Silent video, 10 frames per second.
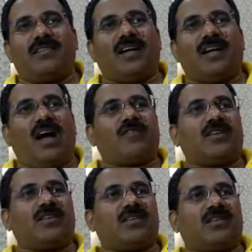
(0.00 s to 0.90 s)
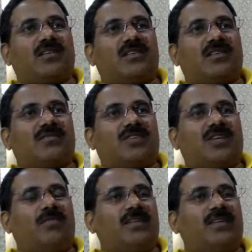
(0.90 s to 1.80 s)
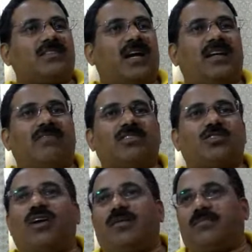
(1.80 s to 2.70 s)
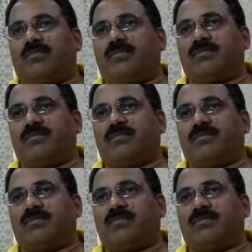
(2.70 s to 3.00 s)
that after 3 months, I never saw him.